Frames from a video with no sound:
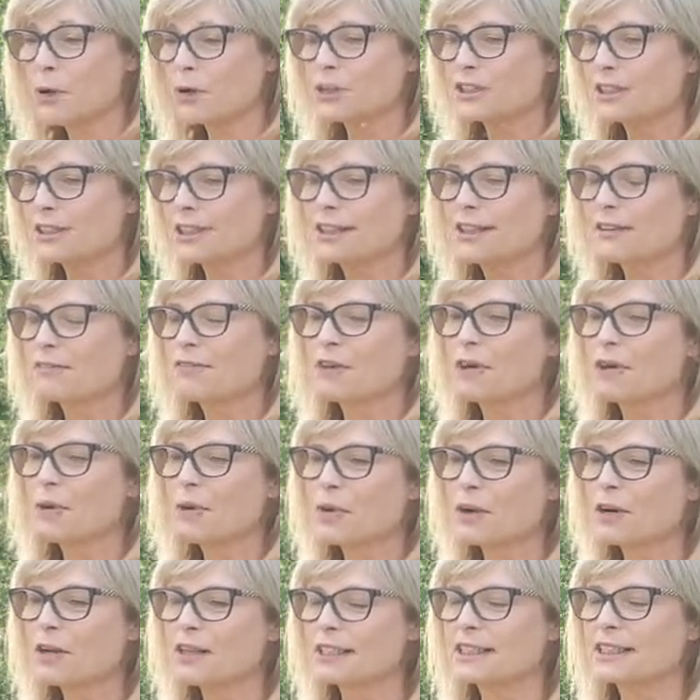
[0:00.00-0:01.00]
portion of the
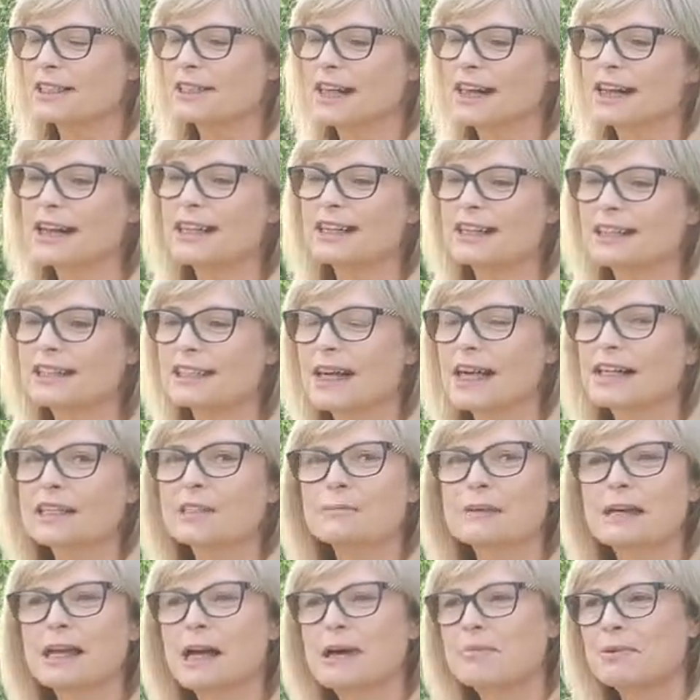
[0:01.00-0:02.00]
course, that I decided
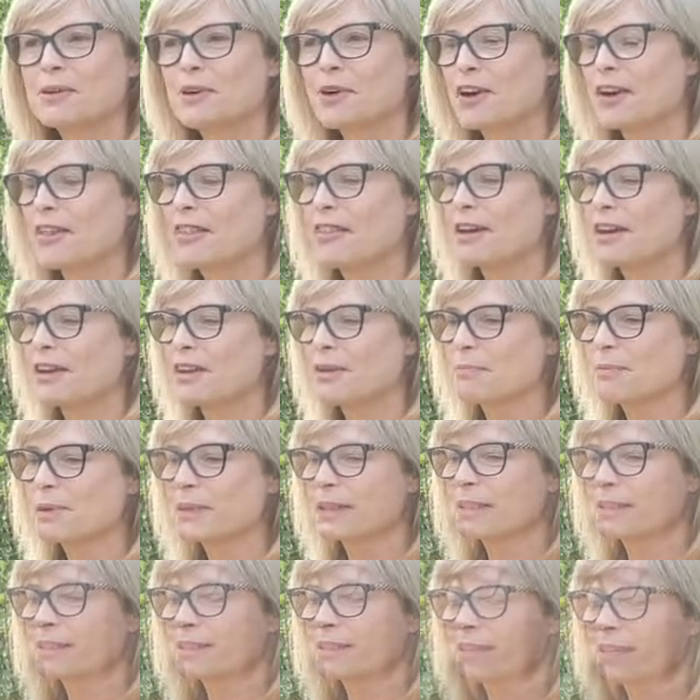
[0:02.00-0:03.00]
to become an art
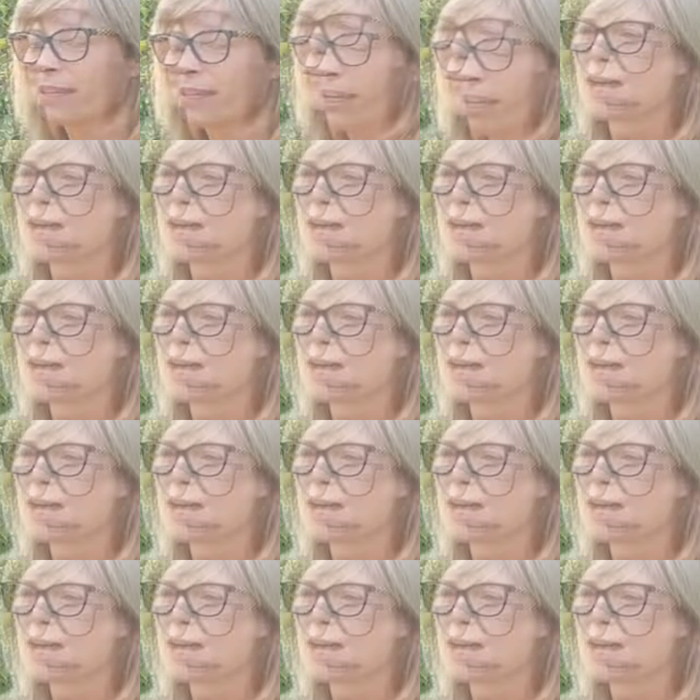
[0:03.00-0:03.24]
therapist.